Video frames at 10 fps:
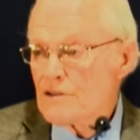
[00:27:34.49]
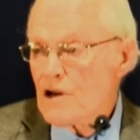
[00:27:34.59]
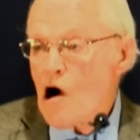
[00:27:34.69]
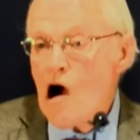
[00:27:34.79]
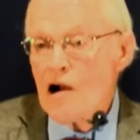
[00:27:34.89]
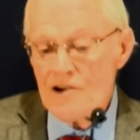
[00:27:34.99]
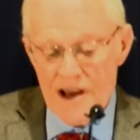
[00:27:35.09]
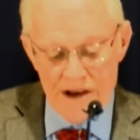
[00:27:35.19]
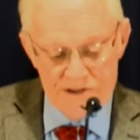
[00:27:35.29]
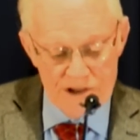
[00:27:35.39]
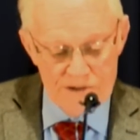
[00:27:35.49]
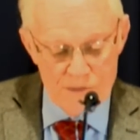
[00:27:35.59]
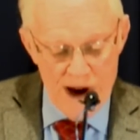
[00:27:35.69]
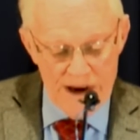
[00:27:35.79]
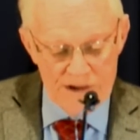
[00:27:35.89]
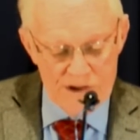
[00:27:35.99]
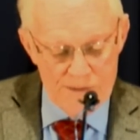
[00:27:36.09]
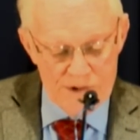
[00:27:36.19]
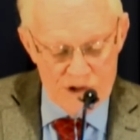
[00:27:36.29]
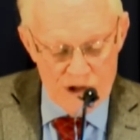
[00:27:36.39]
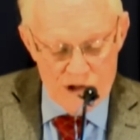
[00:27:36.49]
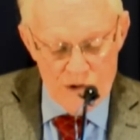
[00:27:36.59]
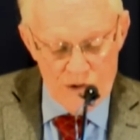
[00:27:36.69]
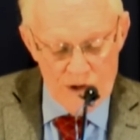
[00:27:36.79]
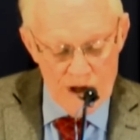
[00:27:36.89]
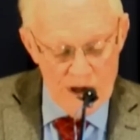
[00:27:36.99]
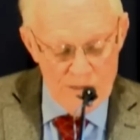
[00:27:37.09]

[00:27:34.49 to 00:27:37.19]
the hard cases, bring to, to you.